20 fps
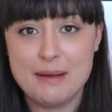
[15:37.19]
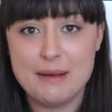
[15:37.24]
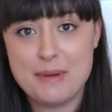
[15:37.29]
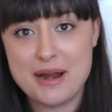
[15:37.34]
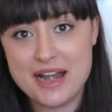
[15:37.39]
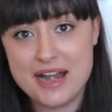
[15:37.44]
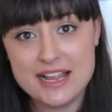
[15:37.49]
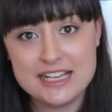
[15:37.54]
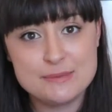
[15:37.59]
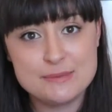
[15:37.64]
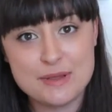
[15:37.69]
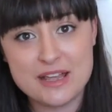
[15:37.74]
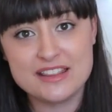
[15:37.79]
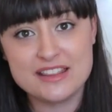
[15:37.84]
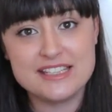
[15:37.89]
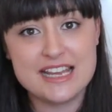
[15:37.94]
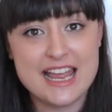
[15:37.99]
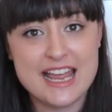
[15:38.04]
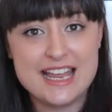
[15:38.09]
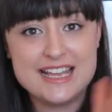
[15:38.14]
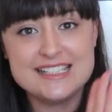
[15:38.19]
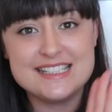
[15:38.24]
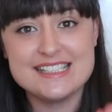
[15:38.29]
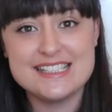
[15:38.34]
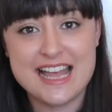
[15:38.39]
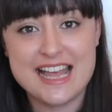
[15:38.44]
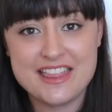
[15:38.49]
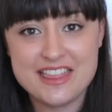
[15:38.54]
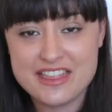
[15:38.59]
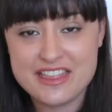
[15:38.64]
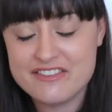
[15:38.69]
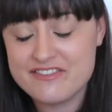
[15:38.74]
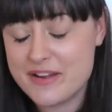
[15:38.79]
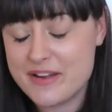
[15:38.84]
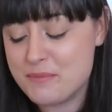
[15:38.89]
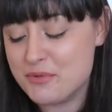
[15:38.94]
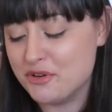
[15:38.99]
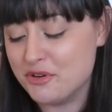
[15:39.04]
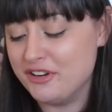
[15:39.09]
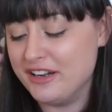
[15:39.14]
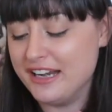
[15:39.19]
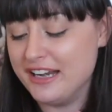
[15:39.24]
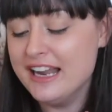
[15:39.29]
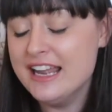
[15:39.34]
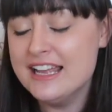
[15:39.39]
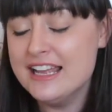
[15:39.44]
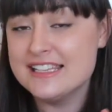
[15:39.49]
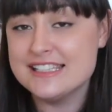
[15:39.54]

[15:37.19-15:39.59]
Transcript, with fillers: and my next birthday is the 10th of February